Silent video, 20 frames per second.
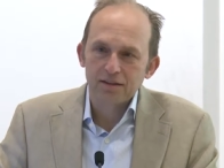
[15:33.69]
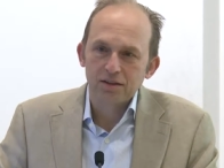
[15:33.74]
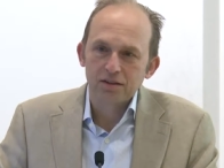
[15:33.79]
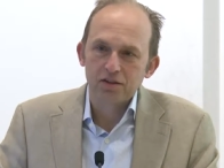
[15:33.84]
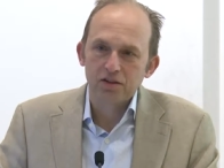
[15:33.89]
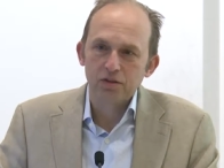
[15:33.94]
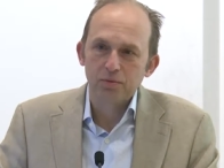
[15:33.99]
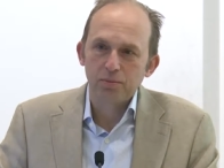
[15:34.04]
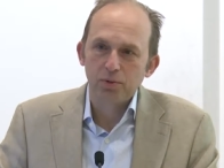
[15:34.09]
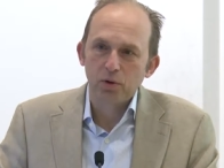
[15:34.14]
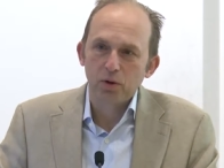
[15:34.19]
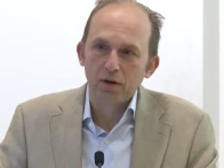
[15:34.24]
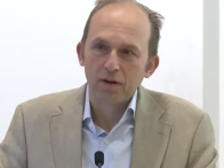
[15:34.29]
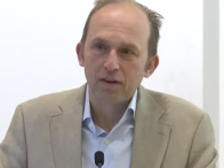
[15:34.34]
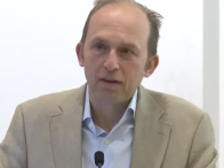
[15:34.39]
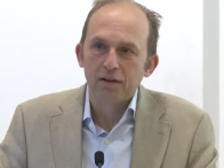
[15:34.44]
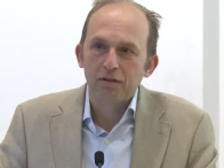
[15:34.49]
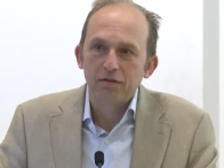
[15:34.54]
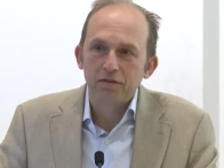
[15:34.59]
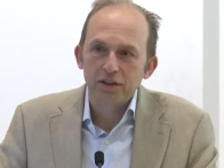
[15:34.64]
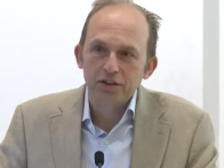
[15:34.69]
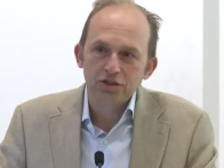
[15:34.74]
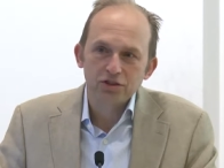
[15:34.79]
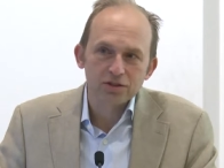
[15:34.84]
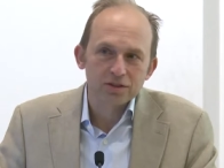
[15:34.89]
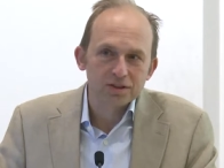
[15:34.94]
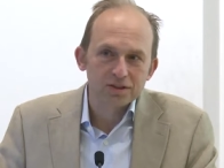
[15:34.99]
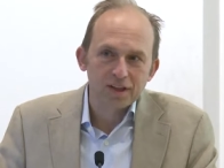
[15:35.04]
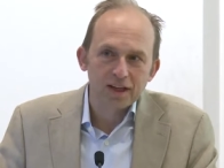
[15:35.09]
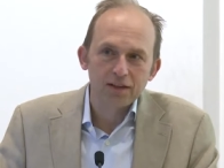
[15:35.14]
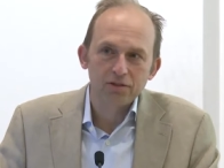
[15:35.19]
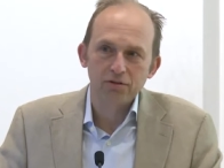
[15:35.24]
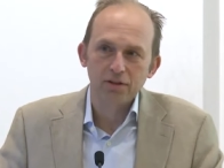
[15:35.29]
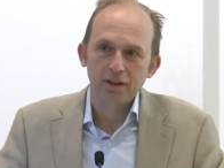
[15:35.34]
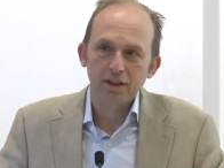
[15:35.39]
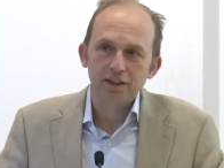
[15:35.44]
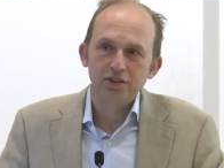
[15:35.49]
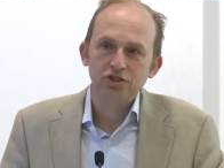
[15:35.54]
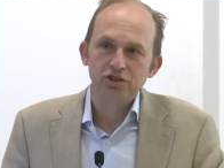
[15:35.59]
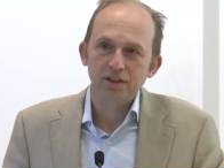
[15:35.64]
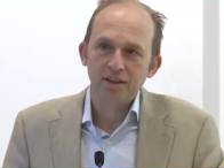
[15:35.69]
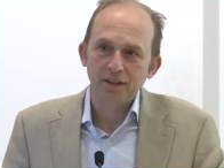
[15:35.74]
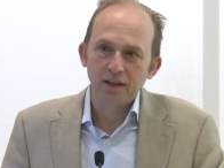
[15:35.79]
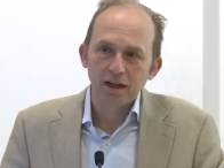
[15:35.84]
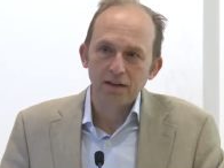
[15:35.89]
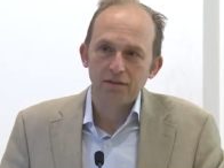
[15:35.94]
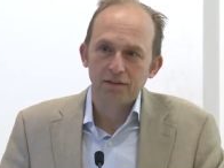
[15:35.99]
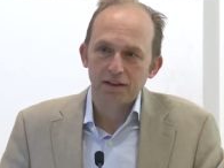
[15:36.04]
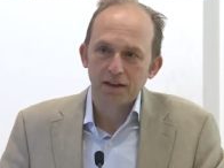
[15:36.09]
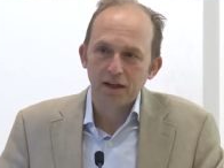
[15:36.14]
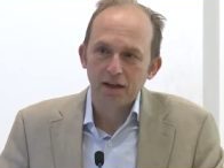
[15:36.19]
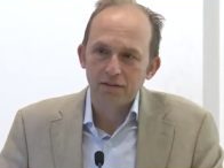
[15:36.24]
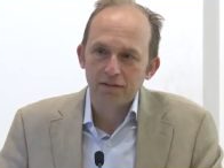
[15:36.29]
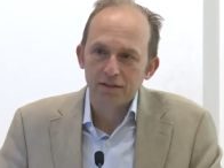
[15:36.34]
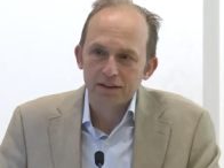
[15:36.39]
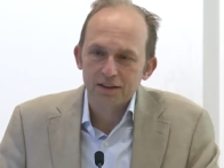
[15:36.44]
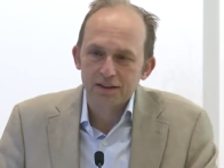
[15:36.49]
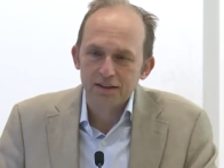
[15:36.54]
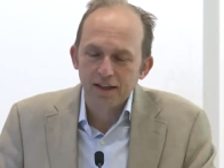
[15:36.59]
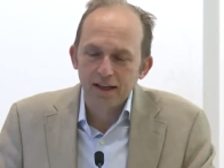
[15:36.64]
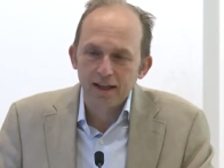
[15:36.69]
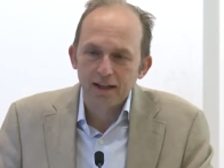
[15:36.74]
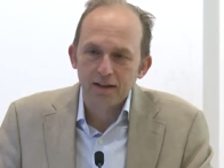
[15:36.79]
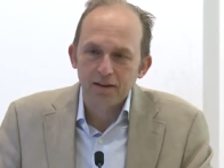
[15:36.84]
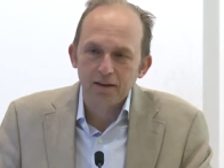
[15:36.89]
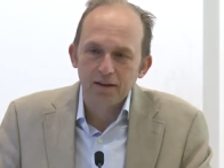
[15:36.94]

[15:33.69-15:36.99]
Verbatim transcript: to support the official state religion of a, of a state.